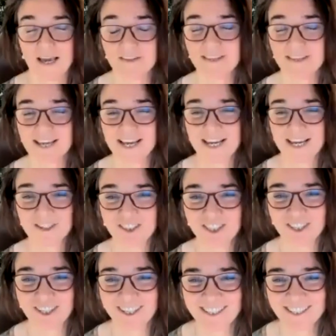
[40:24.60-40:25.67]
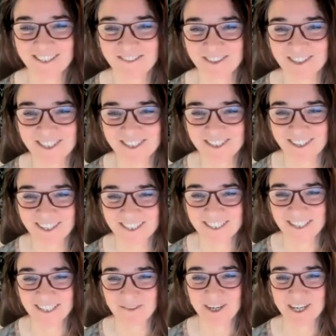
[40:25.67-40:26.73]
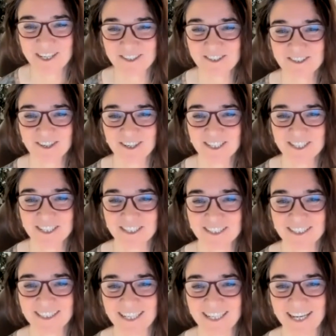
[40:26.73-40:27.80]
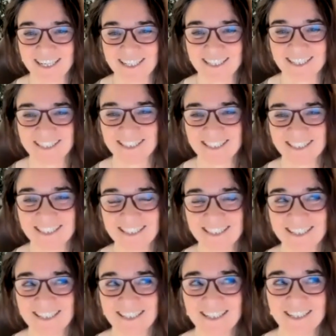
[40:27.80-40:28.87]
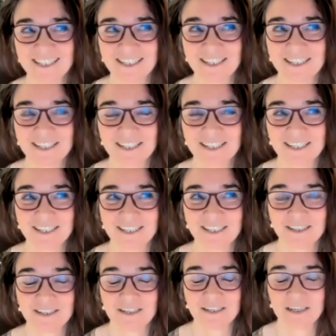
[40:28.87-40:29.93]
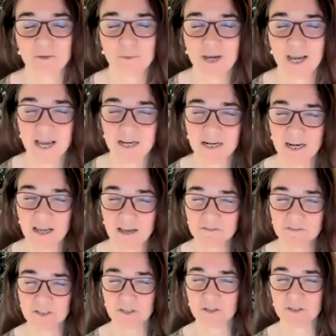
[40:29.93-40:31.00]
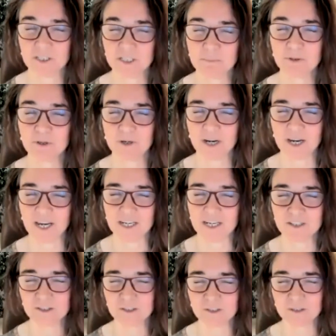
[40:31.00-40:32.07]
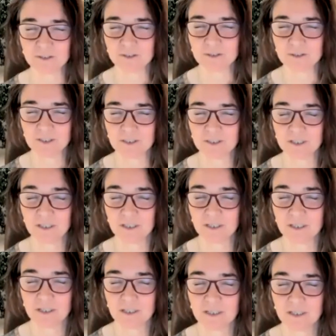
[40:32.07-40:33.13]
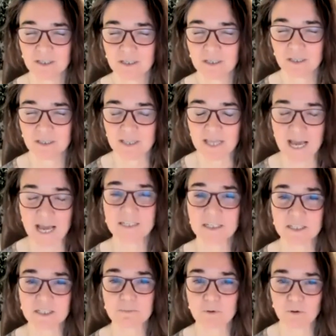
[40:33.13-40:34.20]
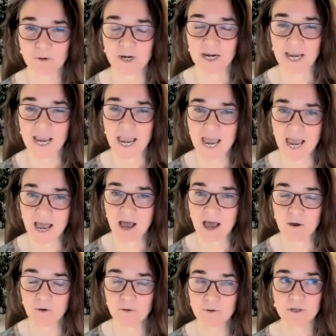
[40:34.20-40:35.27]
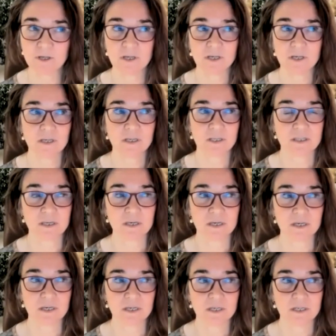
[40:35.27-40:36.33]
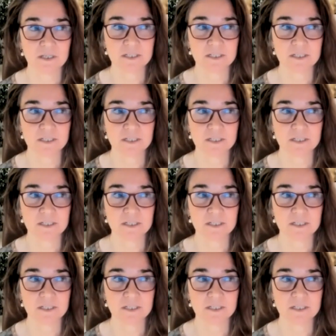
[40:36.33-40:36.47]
thank you, Charles, for starting where you started. And you know, in a way, I'd love to go deeper into that, exploring how the,